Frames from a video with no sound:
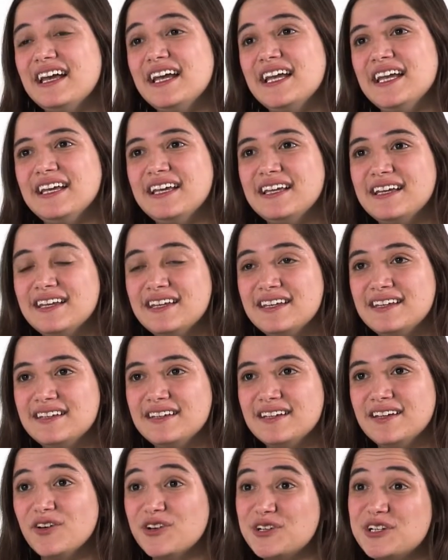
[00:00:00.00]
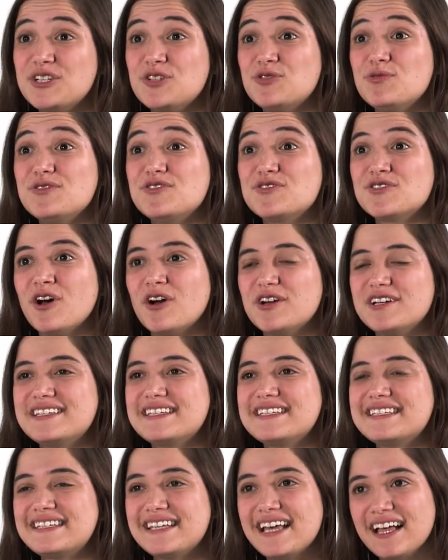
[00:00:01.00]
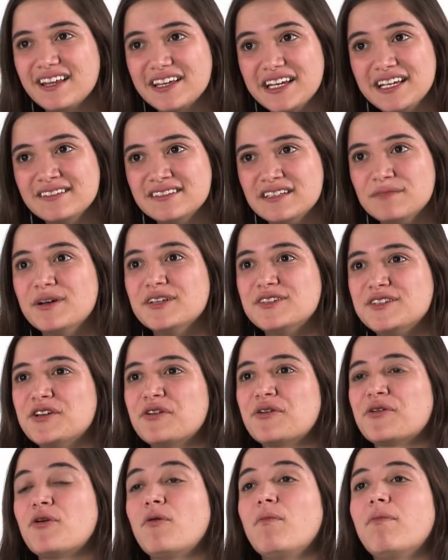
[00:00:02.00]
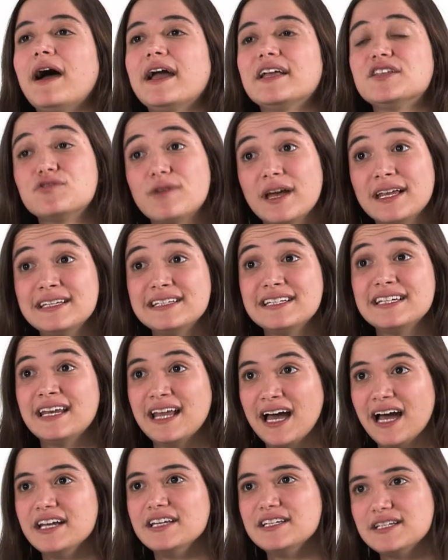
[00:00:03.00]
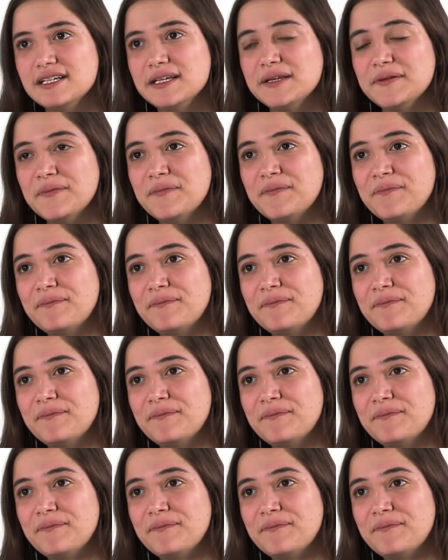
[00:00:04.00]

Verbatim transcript: in order to start selling the material by 2019.